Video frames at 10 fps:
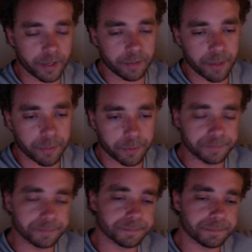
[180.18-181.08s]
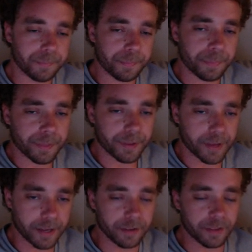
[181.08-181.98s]
people
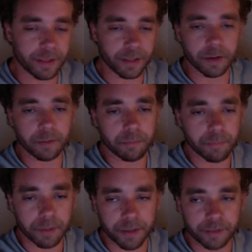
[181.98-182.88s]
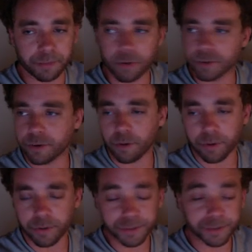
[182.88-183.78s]
in baseball, and they're all
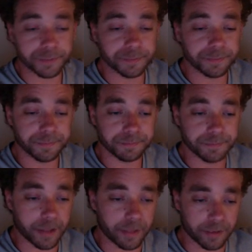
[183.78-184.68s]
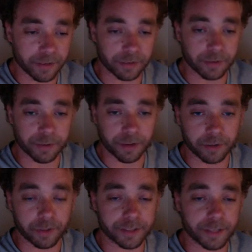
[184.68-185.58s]
brothers. And that's something I
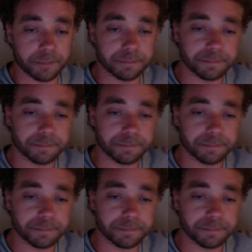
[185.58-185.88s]
learned last time.